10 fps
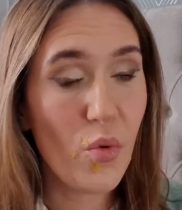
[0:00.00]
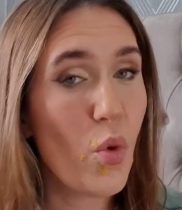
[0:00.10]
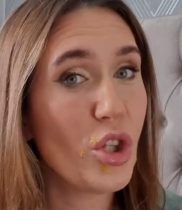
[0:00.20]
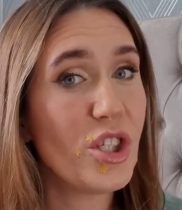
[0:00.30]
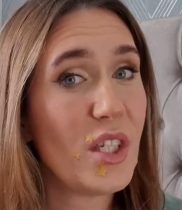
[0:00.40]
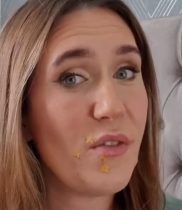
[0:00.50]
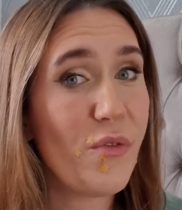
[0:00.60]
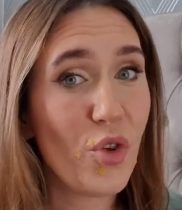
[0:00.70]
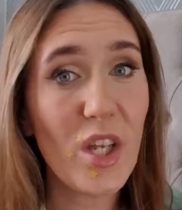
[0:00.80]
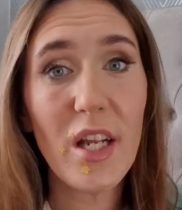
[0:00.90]
once she
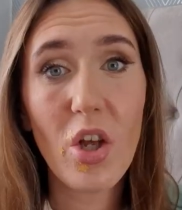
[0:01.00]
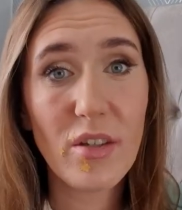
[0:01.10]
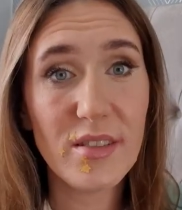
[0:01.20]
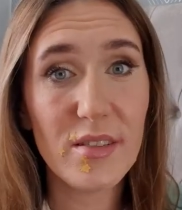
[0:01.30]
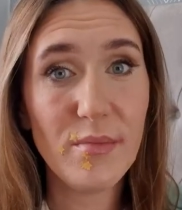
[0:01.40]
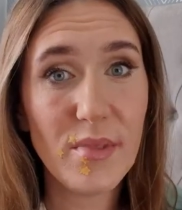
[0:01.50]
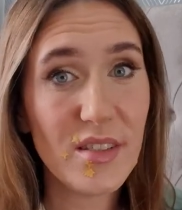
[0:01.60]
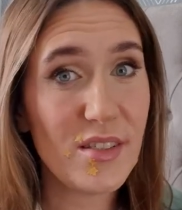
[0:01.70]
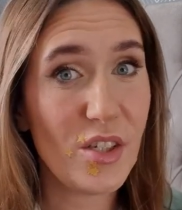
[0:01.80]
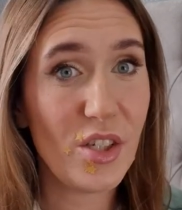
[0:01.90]
fully lost them
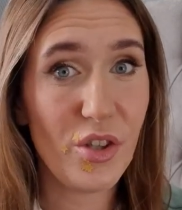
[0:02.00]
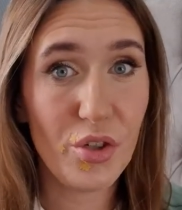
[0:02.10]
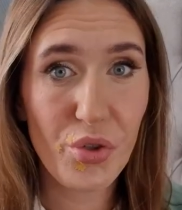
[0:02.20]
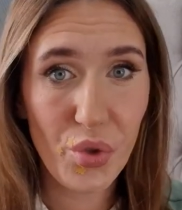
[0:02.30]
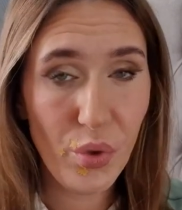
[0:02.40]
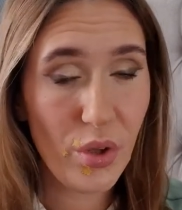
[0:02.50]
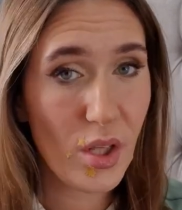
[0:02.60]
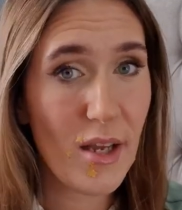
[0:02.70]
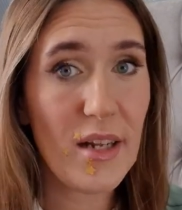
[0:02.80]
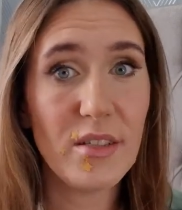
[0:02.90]
to the
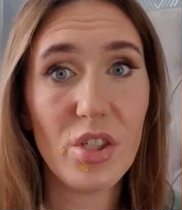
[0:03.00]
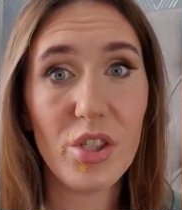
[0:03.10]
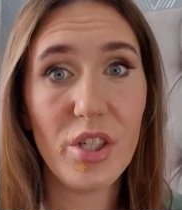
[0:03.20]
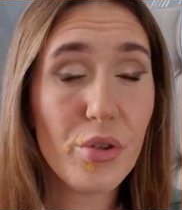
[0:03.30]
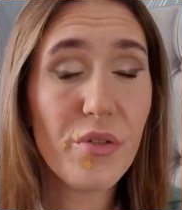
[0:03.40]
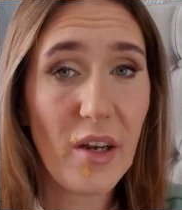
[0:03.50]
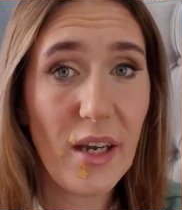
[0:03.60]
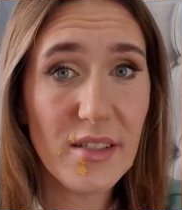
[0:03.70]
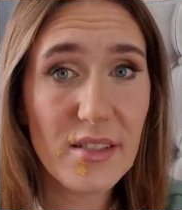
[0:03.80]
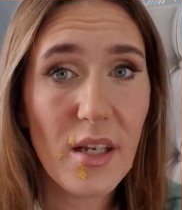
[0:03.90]
truth and to true
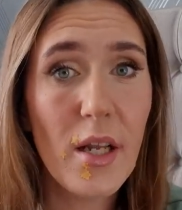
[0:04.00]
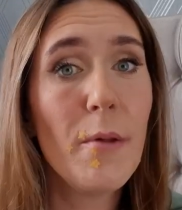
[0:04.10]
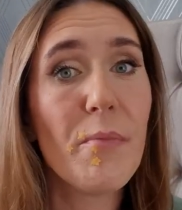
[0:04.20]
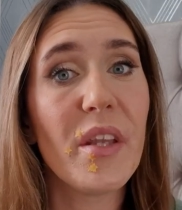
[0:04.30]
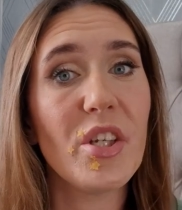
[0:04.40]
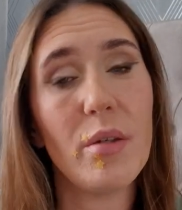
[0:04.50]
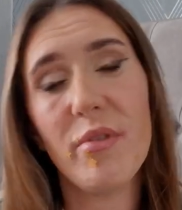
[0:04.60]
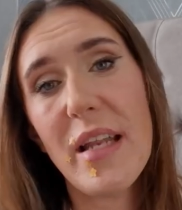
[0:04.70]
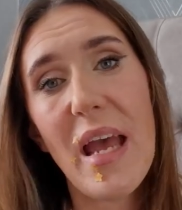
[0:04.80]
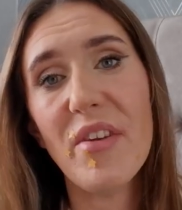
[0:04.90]
friends, she
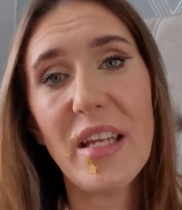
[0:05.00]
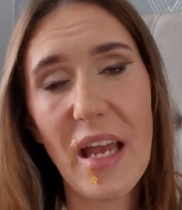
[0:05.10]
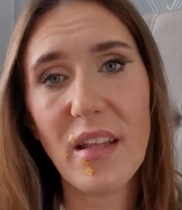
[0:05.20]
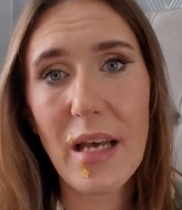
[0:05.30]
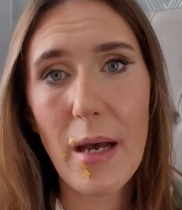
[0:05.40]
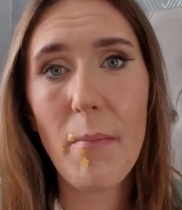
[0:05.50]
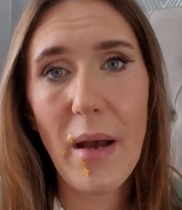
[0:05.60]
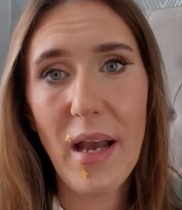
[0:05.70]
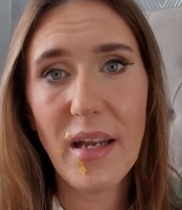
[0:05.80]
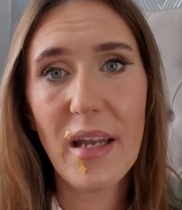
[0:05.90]
would never get that
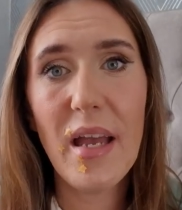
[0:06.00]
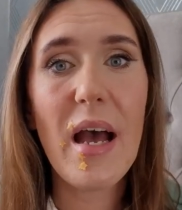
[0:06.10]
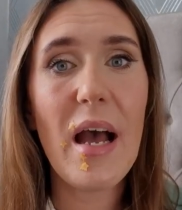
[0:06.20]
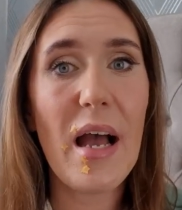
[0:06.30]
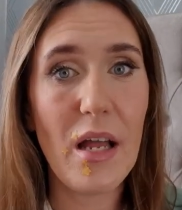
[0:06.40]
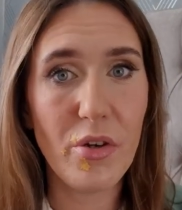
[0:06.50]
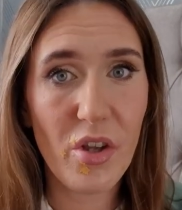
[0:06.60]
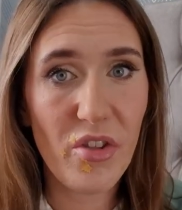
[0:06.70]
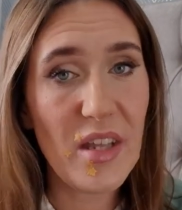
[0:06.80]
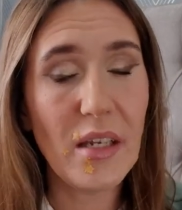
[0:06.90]
back and
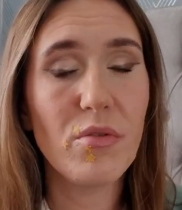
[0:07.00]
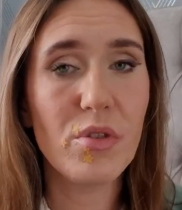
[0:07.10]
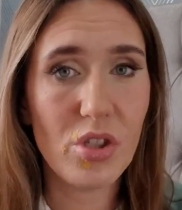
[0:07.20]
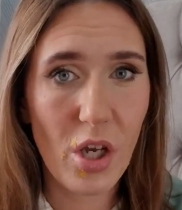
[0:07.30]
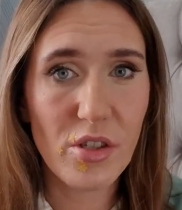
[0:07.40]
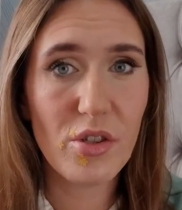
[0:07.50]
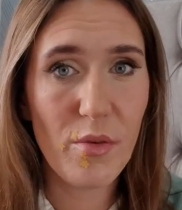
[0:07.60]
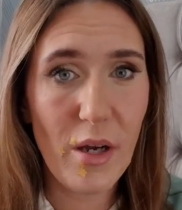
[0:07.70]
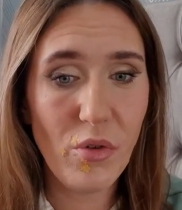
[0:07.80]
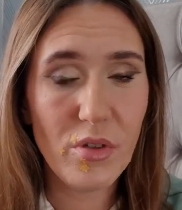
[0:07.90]
things would start to
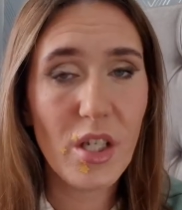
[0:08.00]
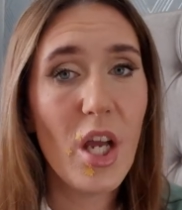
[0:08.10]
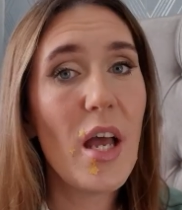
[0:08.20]
come out.